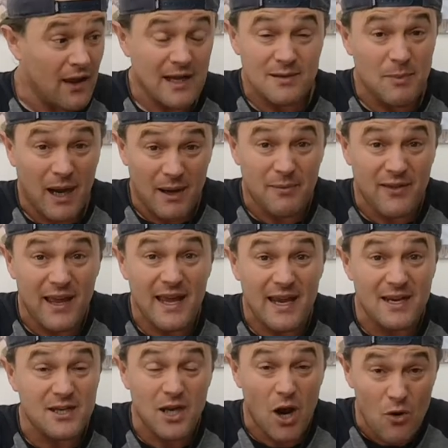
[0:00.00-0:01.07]
that's my
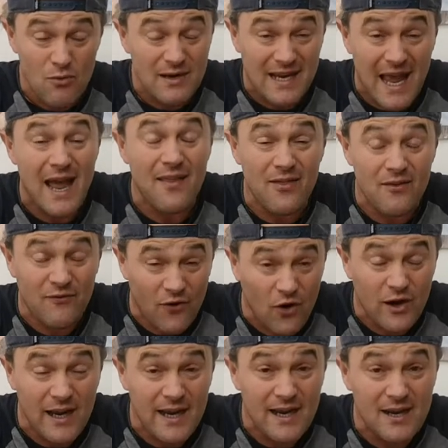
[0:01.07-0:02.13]
thing, don't get the
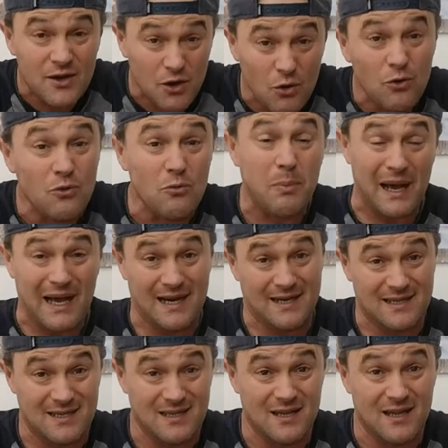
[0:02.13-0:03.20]
fucking tool
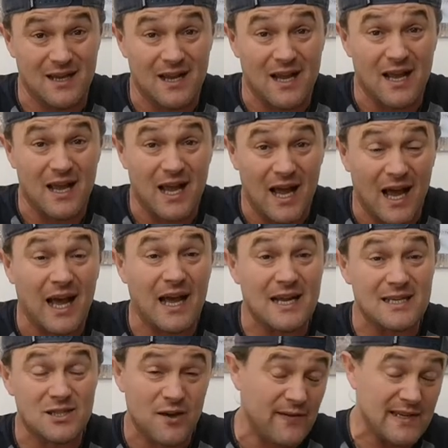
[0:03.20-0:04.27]
bags.
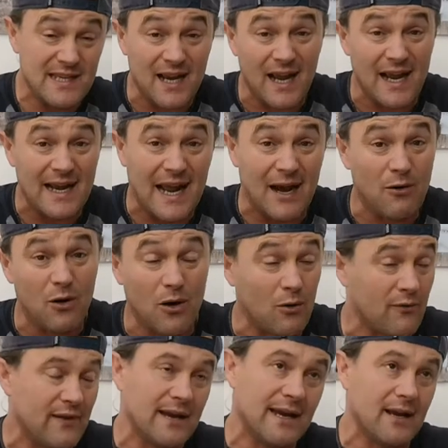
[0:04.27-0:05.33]
And so if you're starting out
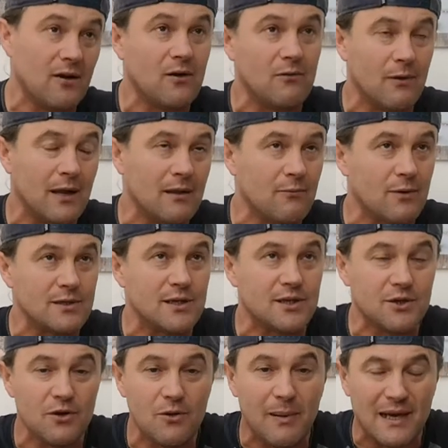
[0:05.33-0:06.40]
or thinking, oh, well, what's
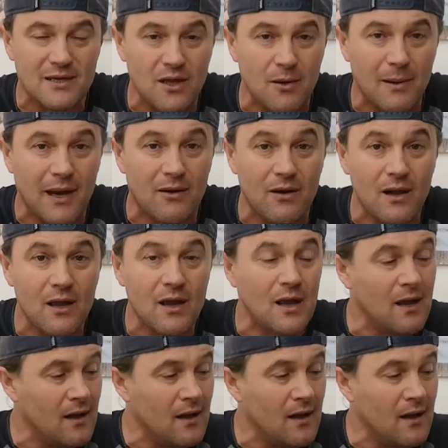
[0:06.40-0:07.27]
a tool bag all about?